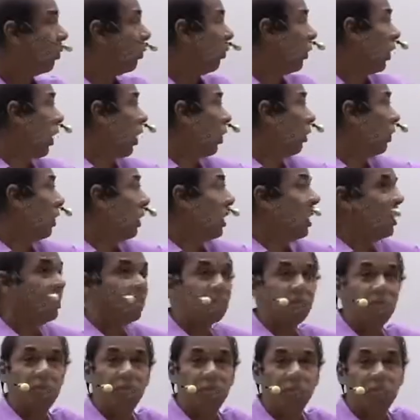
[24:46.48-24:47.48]
We have
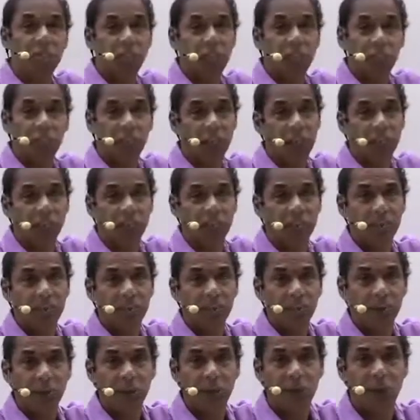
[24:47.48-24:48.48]
relation with today.
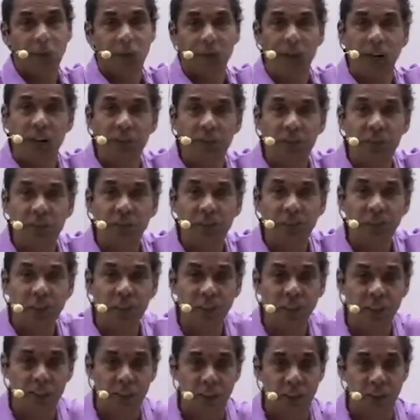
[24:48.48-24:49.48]
We have relation with
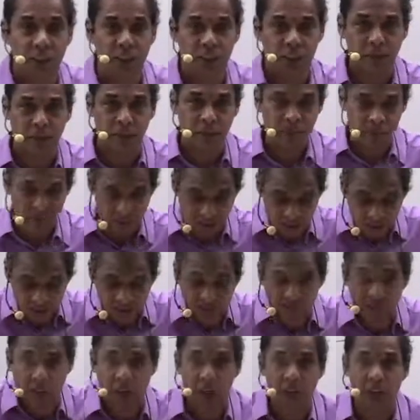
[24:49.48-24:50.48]
today. It means
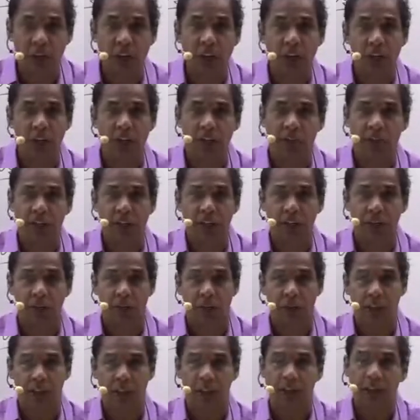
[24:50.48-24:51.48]
still we are living in
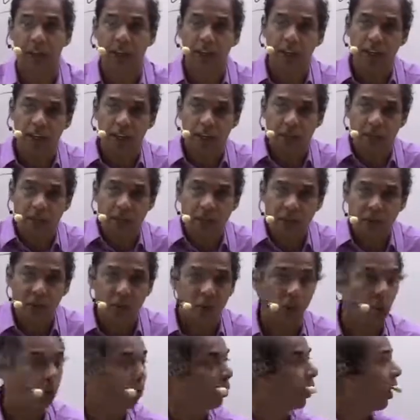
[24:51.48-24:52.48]
today. It means
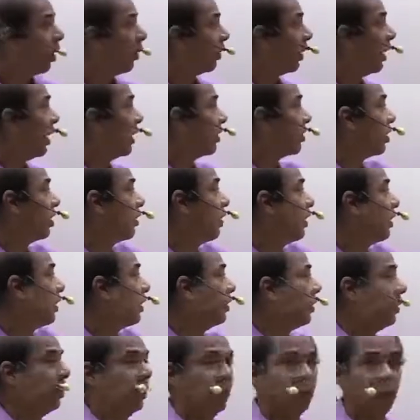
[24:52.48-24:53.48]
we have relation with
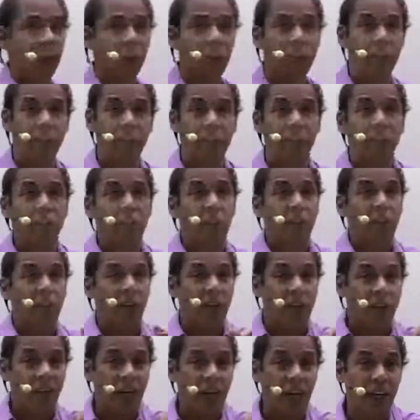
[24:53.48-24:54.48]
today.
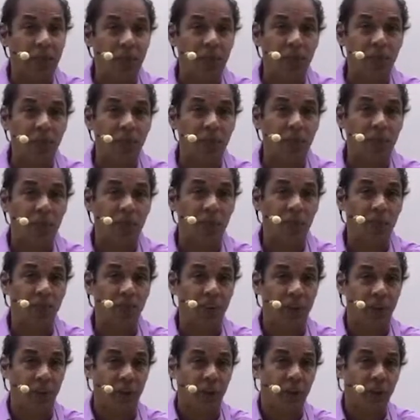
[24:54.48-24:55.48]
When time is
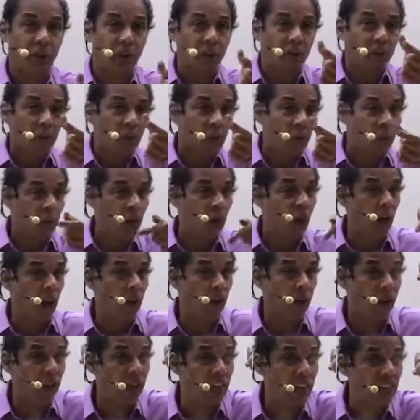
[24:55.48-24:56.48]
specified, if you
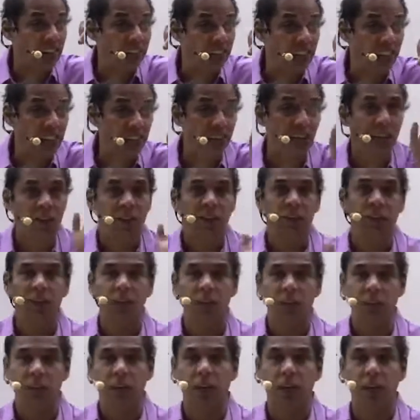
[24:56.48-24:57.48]
have relation
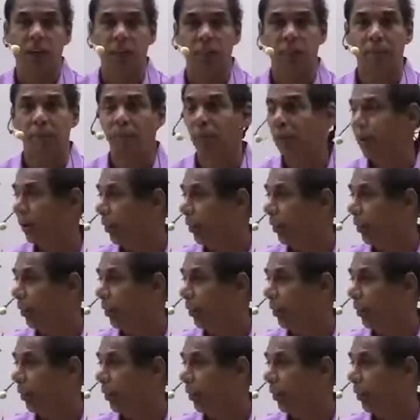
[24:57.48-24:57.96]
with time,